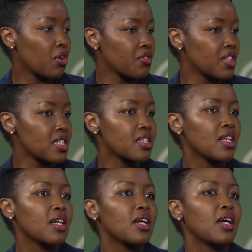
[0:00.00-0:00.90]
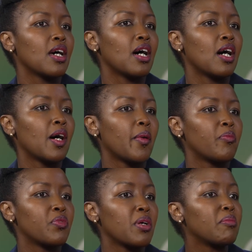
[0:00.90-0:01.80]
offers
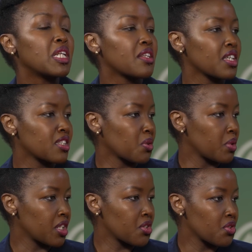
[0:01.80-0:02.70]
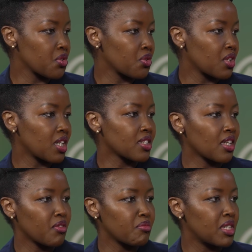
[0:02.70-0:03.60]
um, there are many things that we need to do as
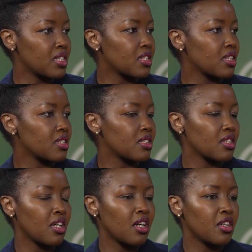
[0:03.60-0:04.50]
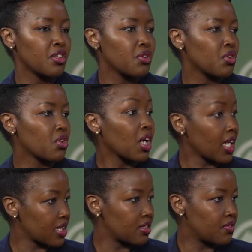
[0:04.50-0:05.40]
governments, as uh, you know,
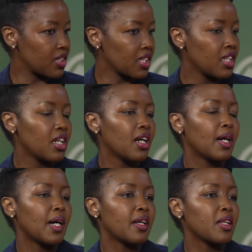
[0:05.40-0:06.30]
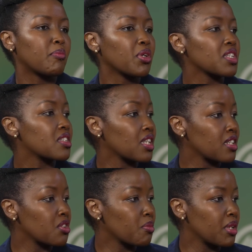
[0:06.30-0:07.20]
collectively. Uh, there are policies that
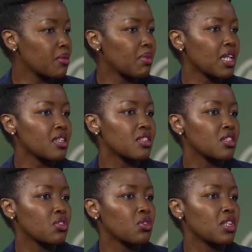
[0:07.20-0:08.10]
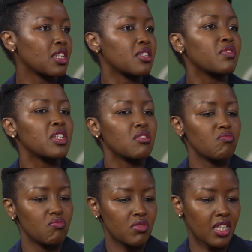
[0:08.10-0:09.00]
need to be in place. So let's even
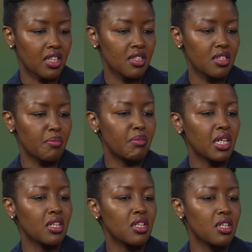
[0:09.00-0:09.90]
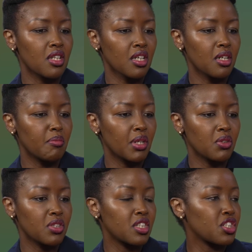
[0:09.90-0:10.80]
take a step back and think
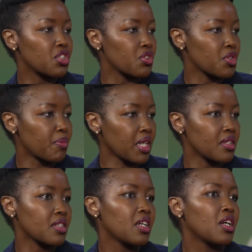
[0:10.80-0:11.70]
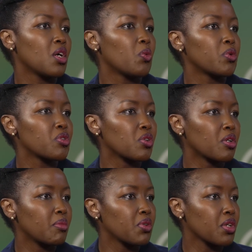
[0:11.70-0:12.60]
about the digital space. When you talk
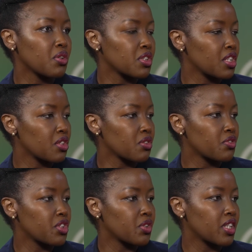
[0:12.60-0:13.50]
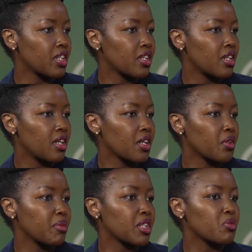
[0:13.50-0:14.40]
about the Continental Free Trade uh,
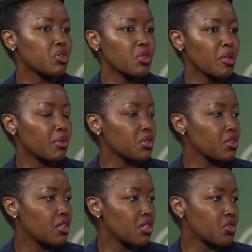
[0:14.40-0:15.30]
Agreement and we're talking about uh,